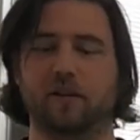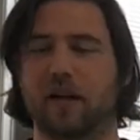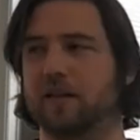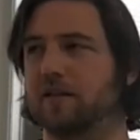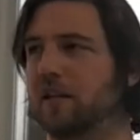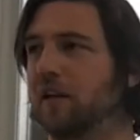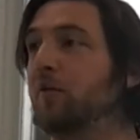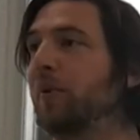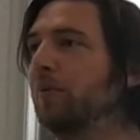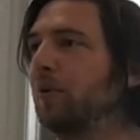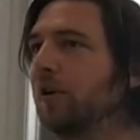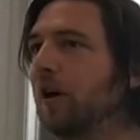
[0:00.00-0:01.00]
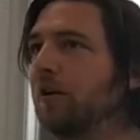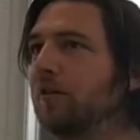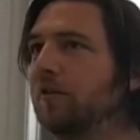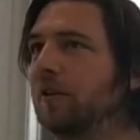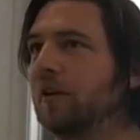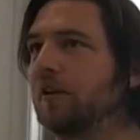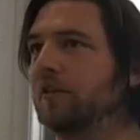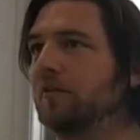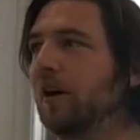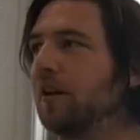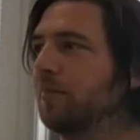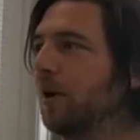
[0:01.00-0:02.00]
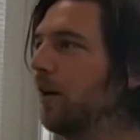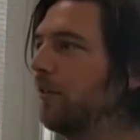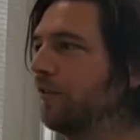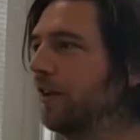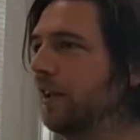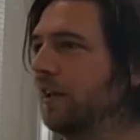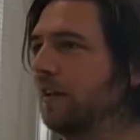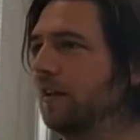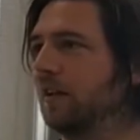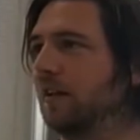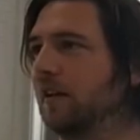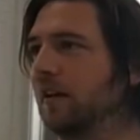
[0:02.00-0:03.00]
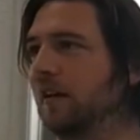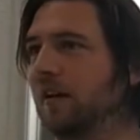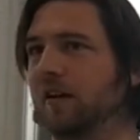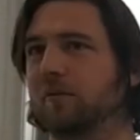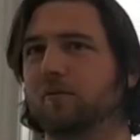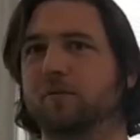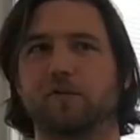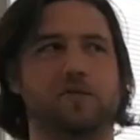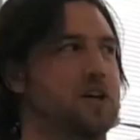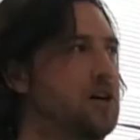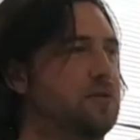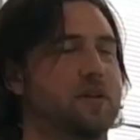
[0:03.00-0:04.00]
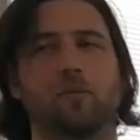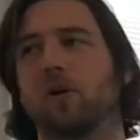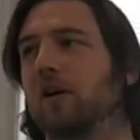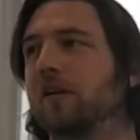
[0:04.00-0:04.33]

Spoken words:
okay, there's a little bit more code to write, but hopefully we've shown the